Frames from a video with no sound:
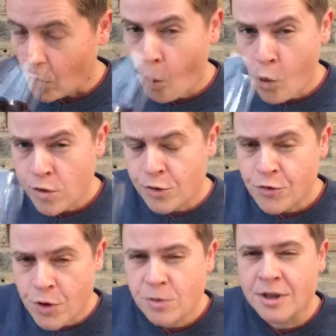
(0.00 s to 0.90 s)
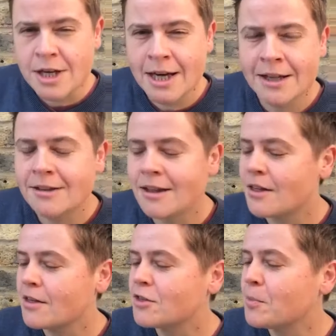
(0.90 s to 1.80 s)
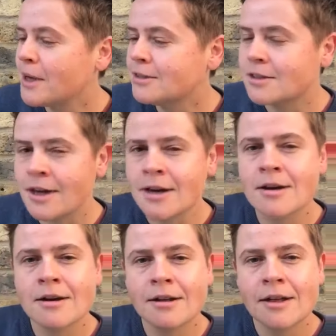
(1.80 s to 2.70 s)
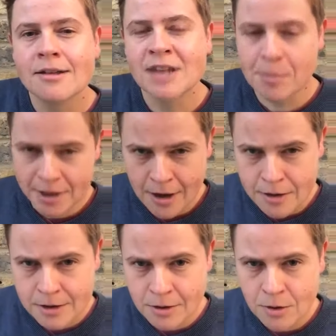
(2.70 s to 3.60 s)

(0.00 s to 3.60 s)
Or as fruity. It smells like tapenade,